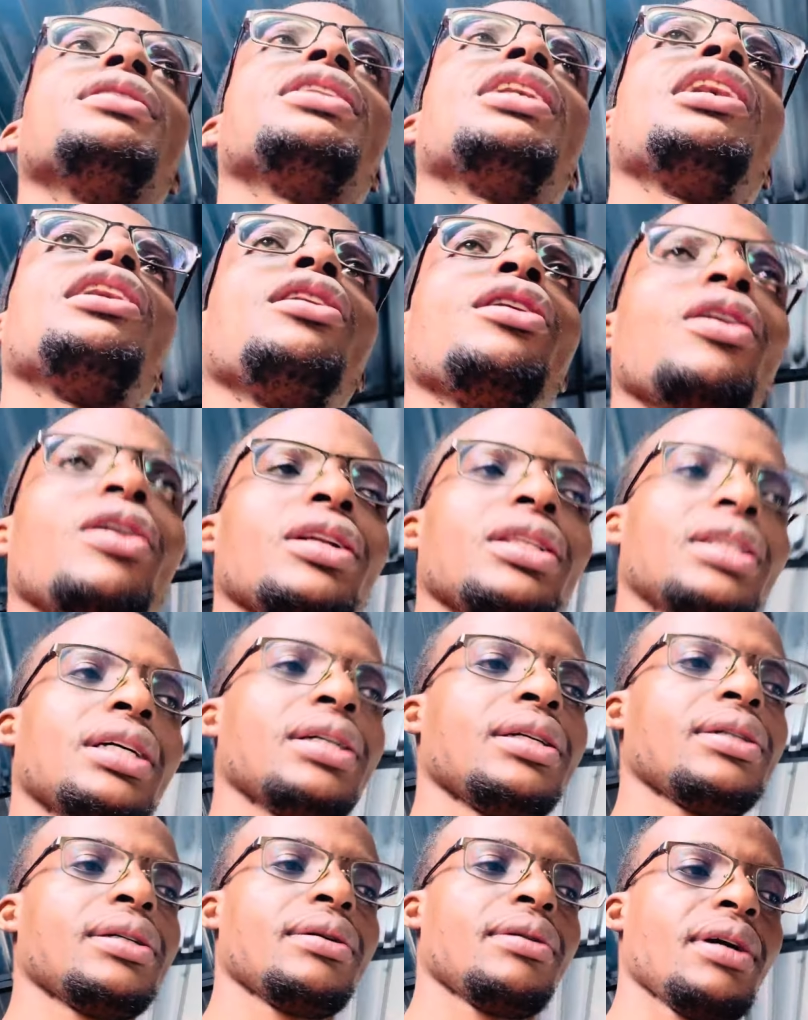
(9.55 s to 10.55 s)
the lord
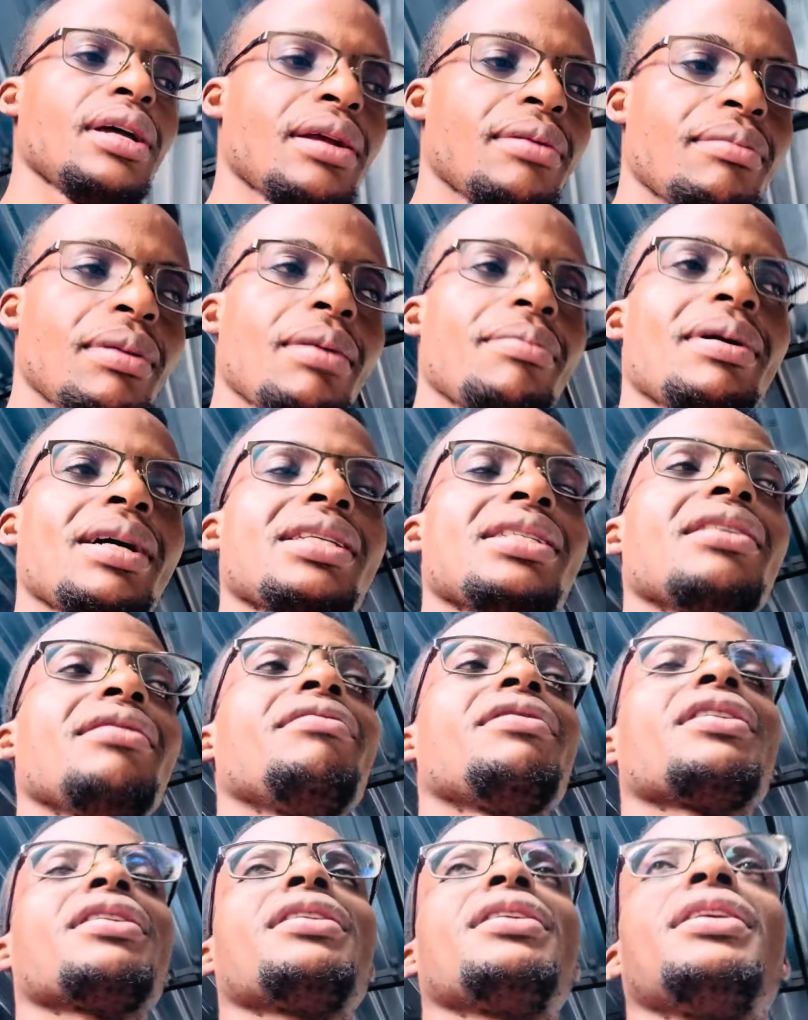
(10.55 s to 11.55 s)
remembers
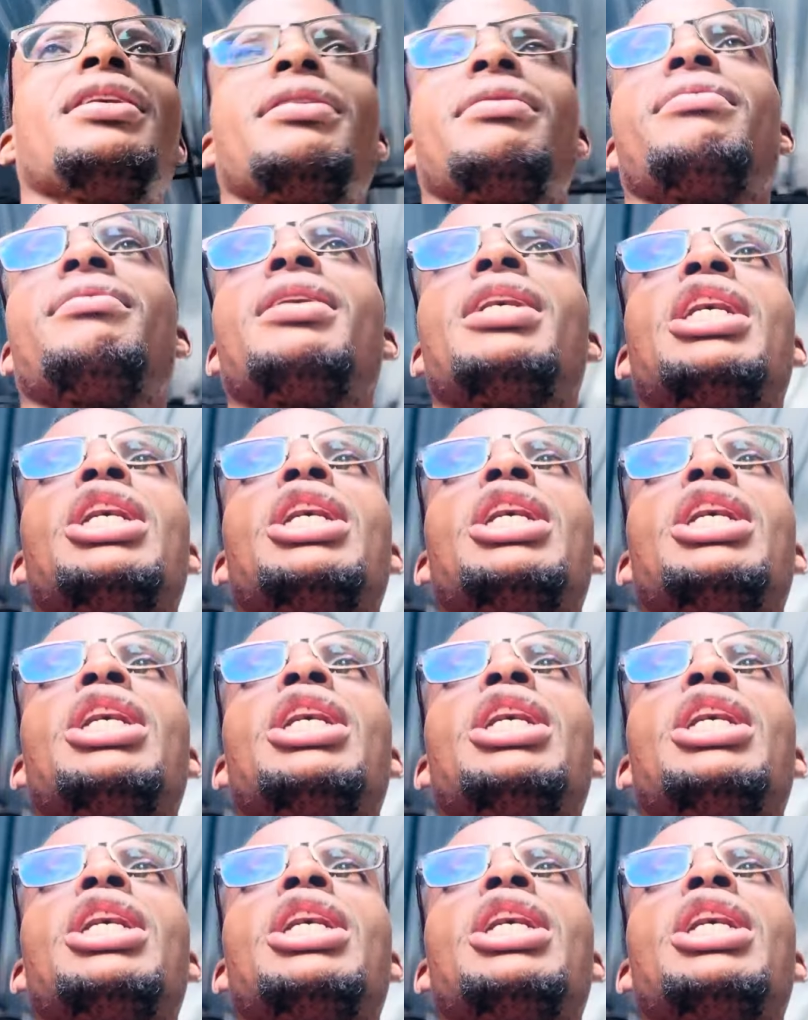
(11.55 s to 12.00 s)
everything